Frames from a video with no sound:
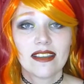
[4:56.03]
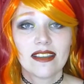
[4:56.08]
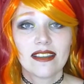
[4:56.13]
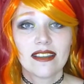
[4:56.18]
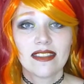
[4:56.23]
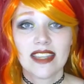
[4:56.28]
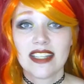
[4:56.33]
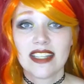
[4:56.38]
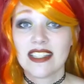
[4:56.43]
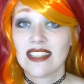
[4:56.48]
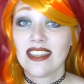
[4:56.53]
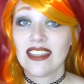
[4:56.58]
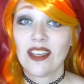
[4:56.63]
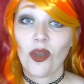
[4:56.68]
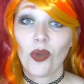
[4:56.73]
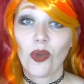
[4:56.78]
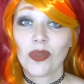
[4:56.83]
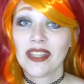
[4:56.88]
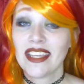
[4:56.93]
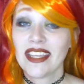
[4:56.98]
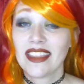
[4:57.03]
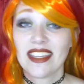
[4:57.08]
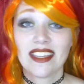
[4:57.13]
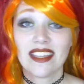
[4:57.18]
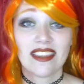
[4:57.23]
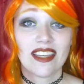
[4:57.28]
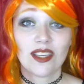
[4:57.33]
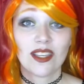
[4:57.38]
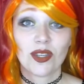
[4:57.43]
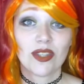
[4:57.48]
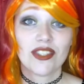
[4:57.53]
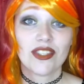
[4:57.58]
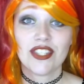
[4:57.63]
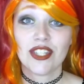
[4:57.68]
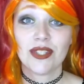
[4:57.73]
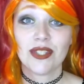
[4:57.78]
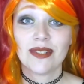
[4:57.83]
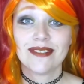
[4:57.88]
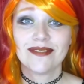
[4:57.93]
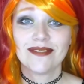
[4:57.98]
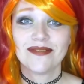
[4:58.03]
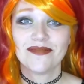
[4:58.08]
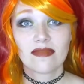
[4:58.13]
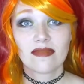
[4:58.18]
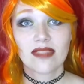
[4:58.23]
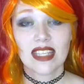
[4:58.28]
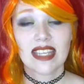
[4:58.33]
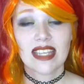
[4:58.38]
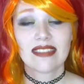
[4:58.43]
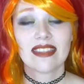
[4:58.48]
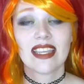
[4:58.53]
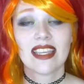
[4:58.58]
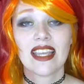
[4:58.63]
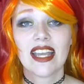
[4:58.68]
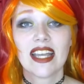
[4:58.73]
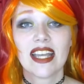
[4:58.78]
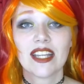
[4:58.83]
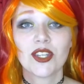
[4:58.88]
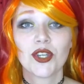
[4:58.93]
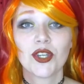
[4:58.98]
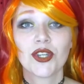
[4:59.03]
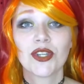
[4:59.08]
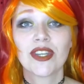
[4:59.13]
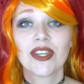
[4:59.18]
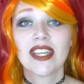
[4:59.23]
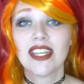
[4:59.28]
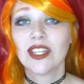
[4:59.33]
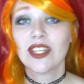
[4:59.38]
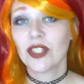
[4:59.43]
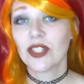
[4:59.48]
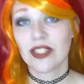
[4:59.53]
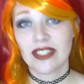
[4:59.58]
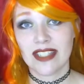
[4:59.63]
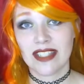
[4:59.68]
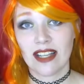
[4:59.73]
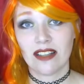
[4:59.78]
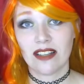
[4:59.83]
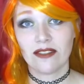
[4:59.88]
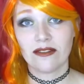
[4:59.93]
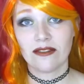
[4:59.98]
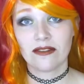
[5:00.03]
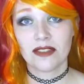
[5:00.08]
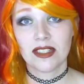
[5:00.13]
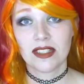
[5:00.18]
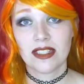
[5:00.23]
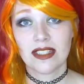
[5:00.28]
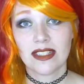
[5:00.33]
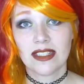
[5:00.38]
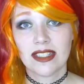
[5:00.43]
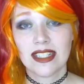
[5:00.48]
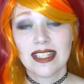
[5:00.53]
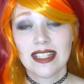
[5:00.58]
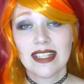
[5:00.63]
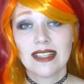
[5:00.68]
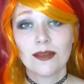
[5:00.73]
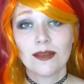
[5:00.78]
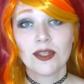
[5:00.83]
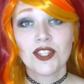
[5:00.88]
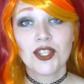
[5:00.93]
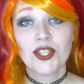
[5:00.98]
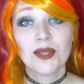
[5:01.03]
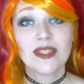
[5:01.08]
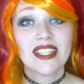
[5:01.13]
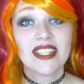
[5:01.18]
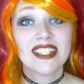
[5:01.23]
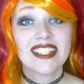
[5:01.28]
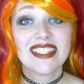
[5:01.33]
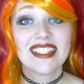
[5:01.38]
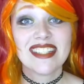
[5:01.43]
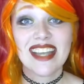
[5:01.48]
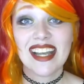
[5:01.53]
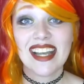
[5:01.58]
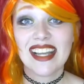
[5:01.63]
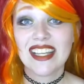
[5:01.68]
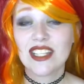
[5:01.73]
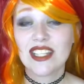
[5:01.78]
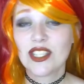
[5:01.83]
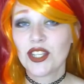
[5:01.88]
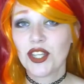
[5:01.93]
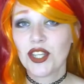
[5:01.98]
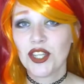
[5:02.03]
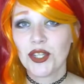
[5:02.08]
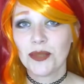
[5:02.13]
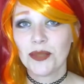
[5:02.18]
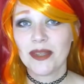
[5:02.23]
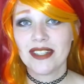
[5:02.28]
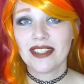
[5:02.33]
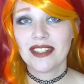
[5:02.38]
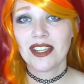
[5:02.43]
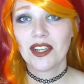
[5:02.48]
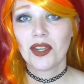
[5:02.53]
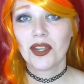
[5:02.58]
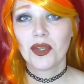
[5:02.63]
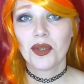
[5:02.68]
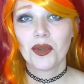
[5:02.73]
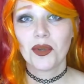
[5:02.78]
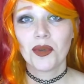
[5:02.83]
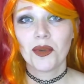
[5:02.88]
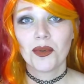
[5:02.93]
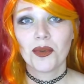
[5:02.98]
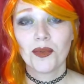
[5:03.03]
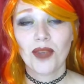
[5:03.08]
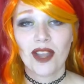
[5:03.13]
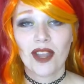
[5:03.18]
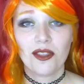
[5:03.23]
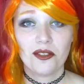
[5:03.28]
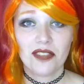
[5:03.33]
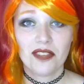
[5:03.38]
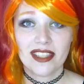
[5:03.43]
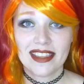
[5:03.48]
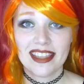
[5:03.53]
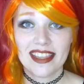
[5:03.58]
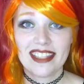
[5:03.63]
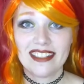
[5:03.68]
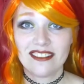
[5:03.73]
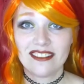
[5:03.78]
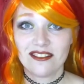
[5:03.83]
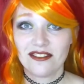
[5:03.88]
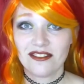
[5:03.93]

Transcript: they did the only thing they could do. They had her kill herself. choosing to die as a human rather than live